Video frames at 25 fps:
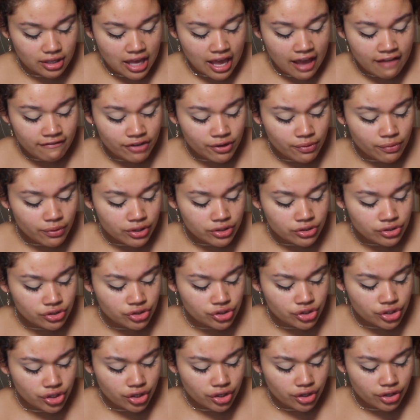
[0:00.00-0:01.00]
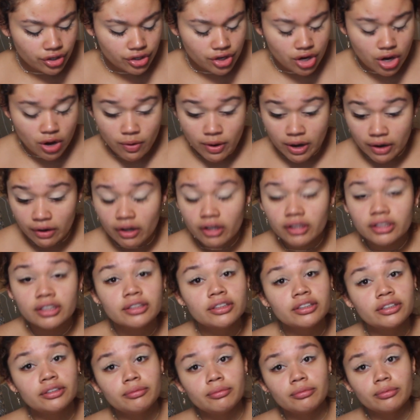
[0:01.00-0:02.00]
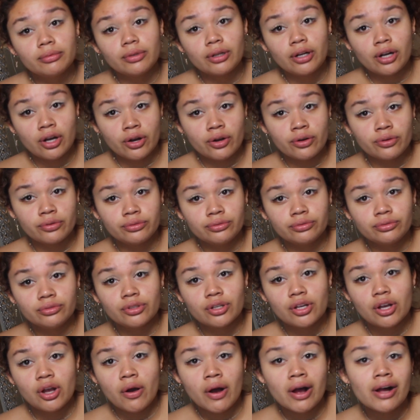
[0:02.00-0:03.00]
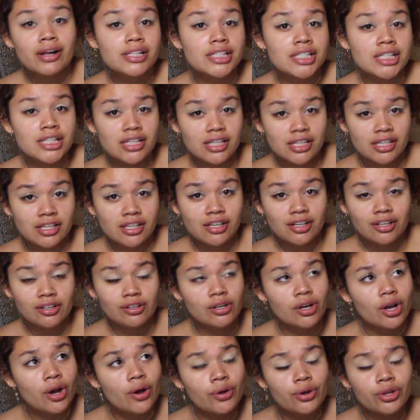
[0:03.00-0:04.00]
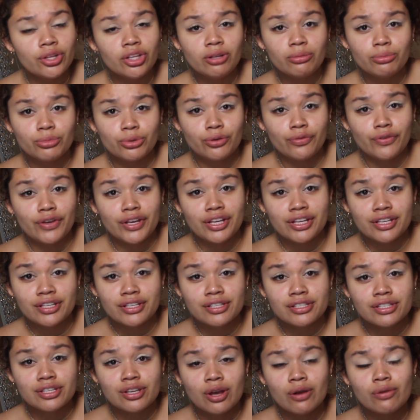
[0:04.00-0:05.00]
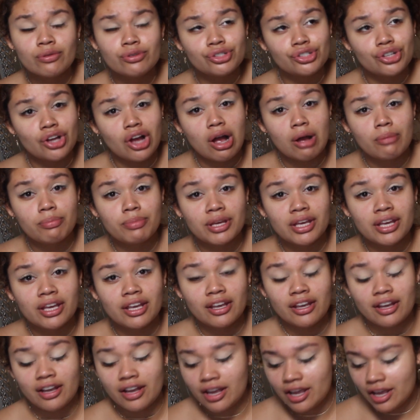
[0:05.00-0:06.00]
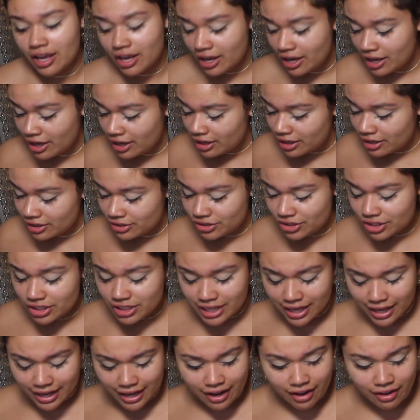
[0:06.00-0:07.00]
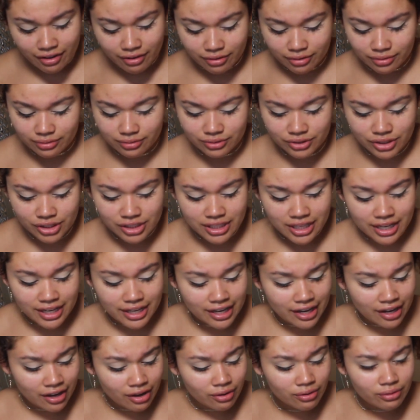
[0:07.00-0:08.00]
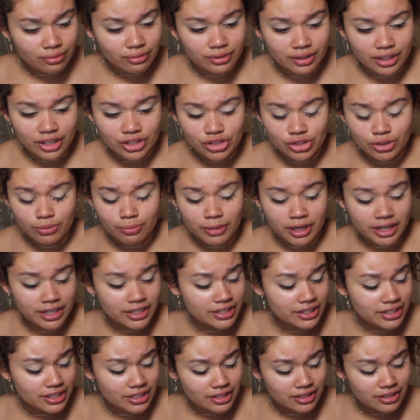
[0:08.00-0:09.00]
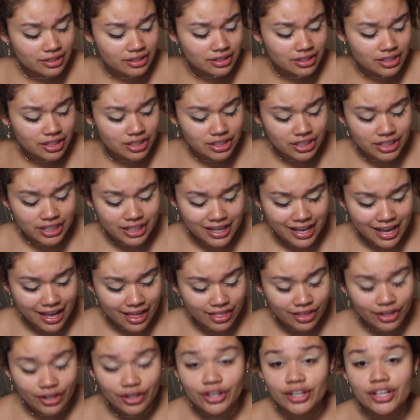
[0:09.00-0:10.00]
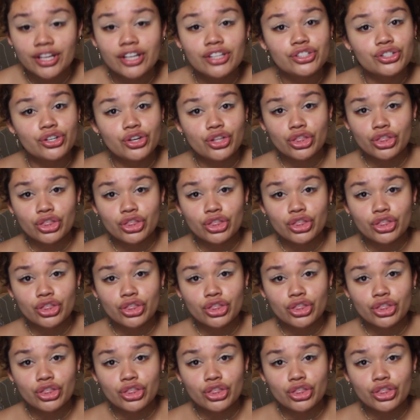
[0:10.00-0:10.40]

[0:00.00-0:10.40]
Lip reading: everyone should go out on their own, go out to eat, go to the movies, go shopping, just hang out, get your mind together, get your